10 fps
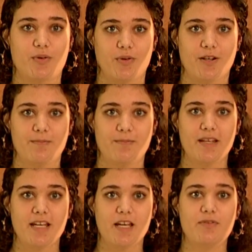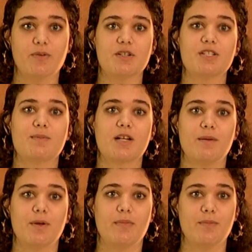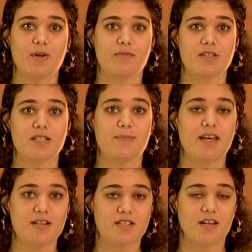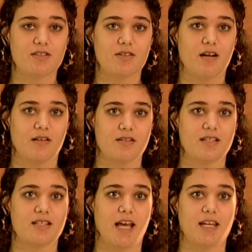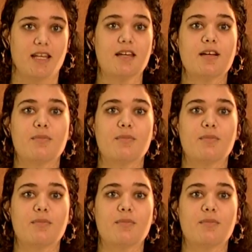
cord. If you wish to become a member of the Spanish National Honor Society,